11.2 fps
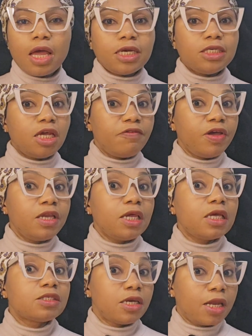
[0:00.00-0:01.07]
David
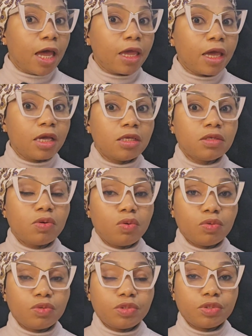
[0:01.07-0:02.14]
is a
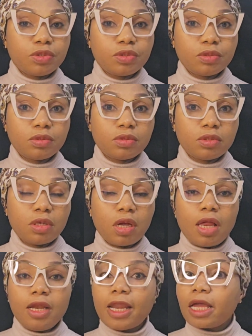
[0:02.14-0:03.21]
9-year-old.
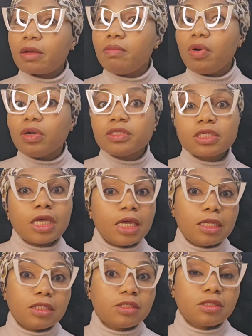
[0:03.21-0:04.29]
Like most
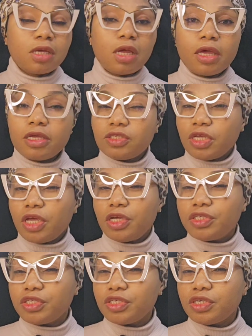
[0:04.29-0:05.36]
kids his
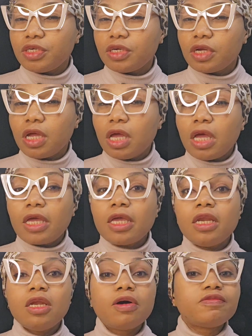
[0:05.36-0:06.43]
age, he
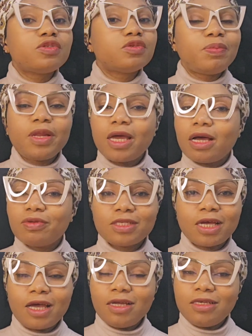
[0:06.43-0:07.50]
loves to play
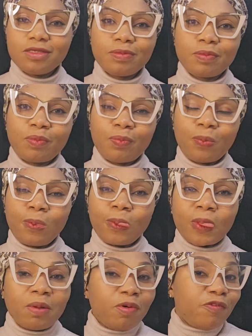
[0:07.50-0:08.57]
outside.
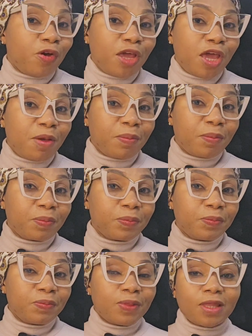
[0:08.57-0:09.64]
But for him,
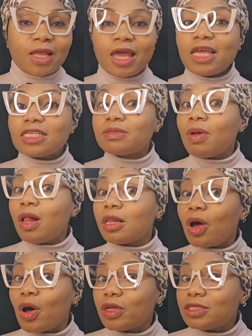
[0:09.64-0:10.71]
a small
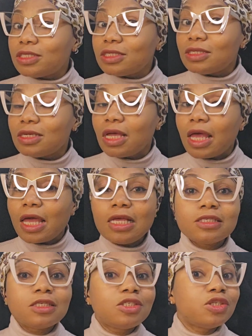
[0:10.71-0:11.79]
cut
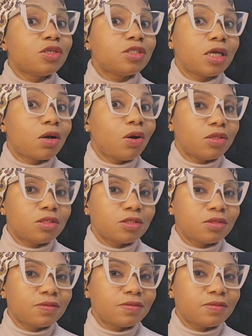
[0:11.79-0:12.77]
isn't just a cut.